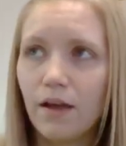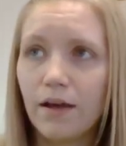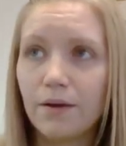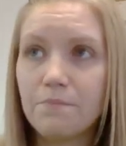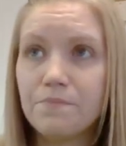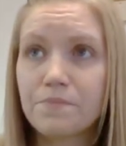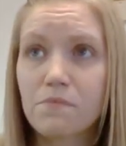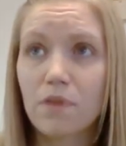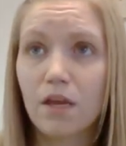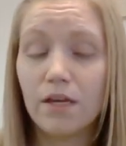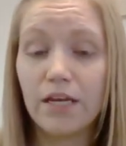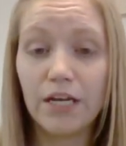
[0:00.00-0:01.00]

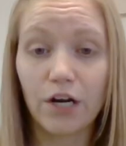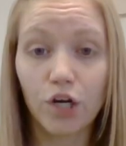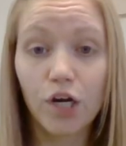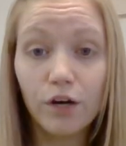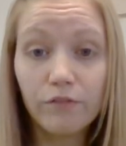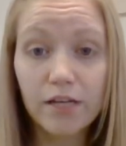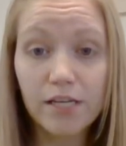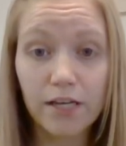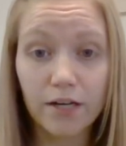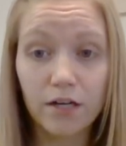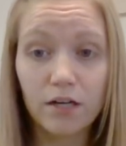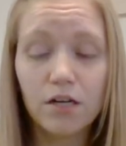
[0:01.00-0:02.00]
In our COVID
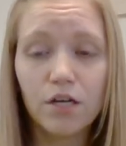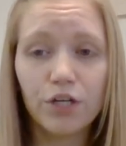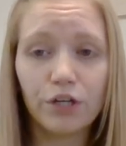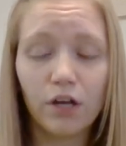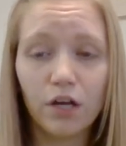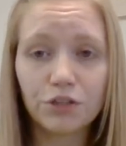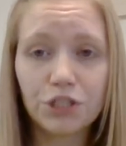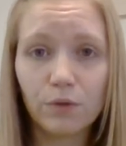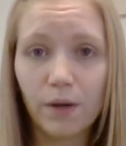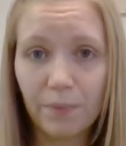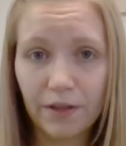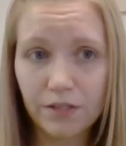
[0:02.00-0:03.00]
year, you'll all
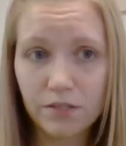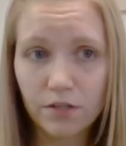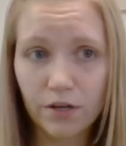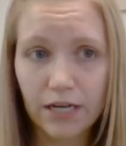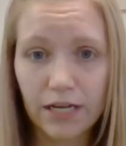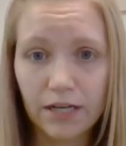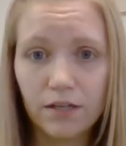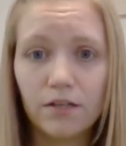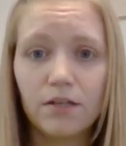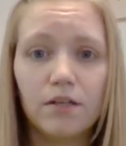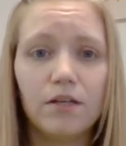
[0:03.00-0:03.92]
show up on the screen.